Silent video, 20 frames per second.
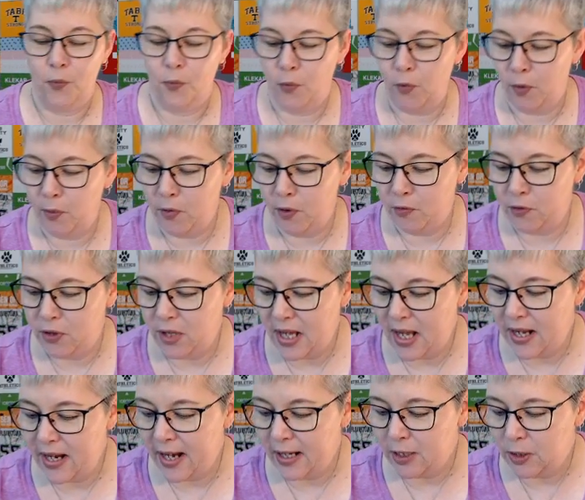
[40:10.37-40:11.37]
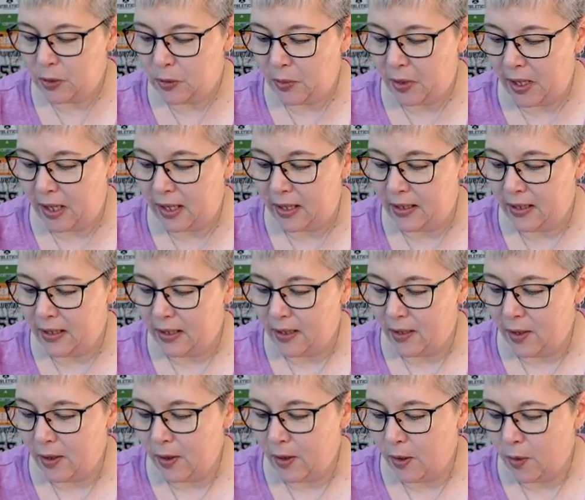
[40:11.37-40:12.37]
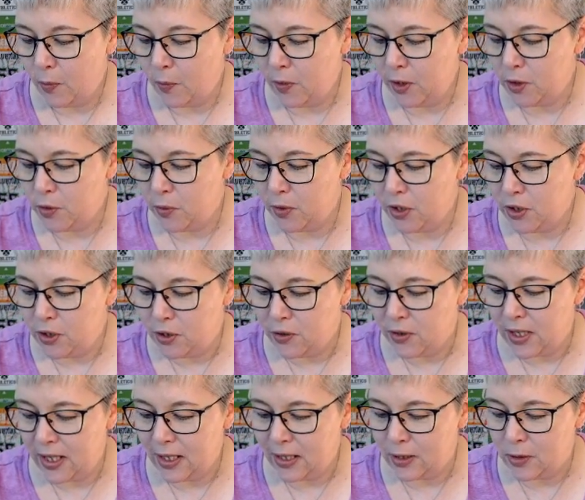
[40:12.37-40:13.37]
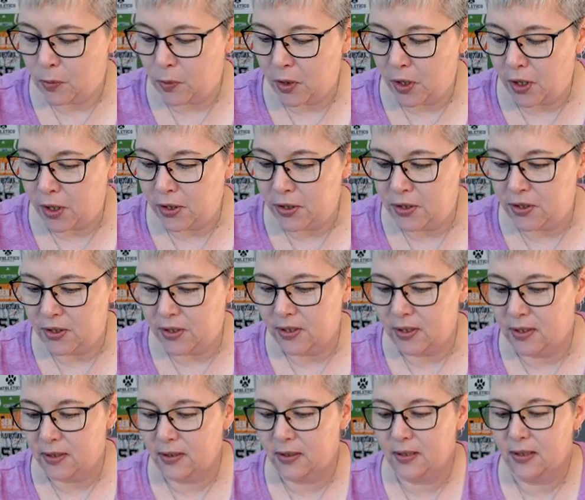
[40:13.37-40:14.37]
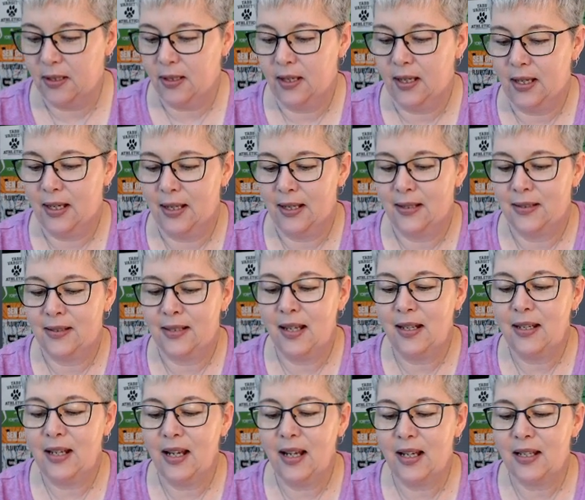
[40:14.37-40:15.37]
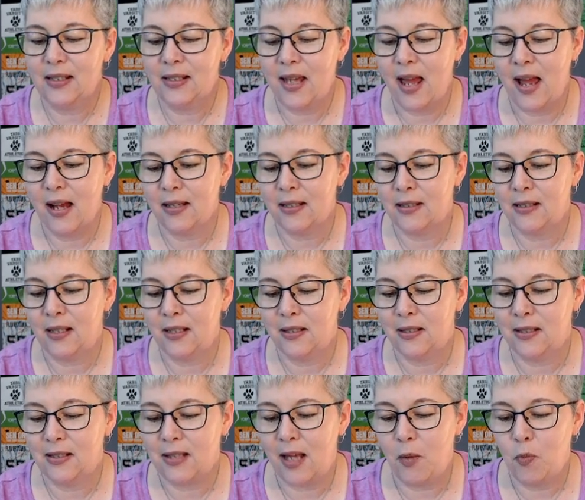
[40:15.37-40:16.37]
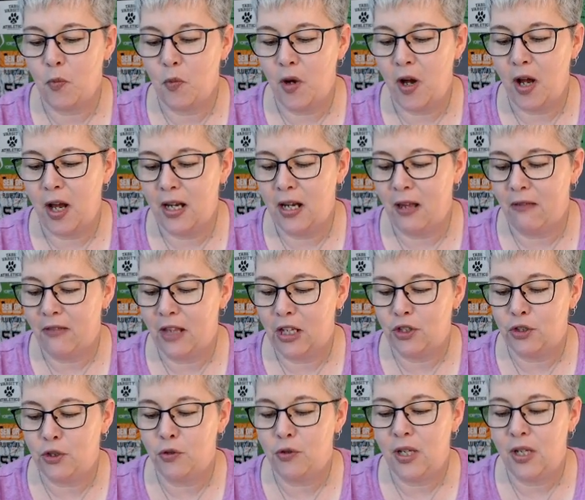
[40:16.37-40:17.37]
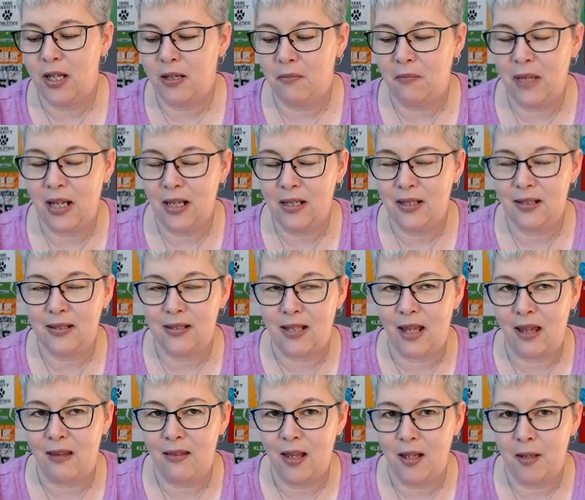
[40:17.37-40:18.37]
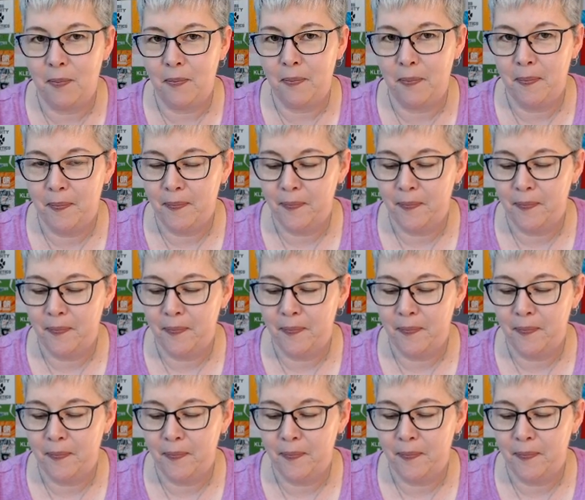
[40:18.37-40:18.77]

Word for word: We'll move to the next one. Which one do you think is worse? Sending a text to someone that you didn't mean to send them?